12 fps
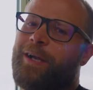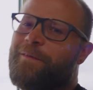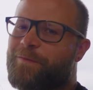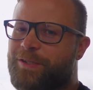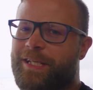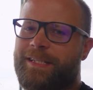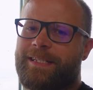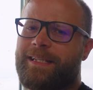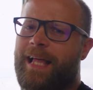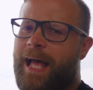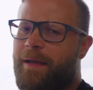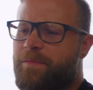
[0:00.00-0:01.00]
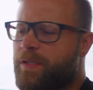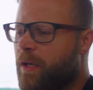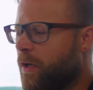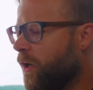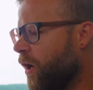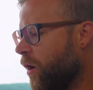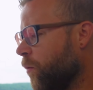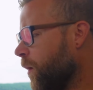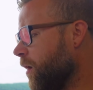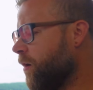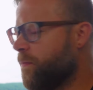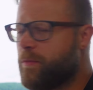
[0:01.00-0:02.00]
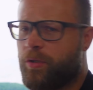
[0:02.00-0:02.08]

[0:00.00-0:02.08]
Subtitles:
again for CNC Labs. Welcome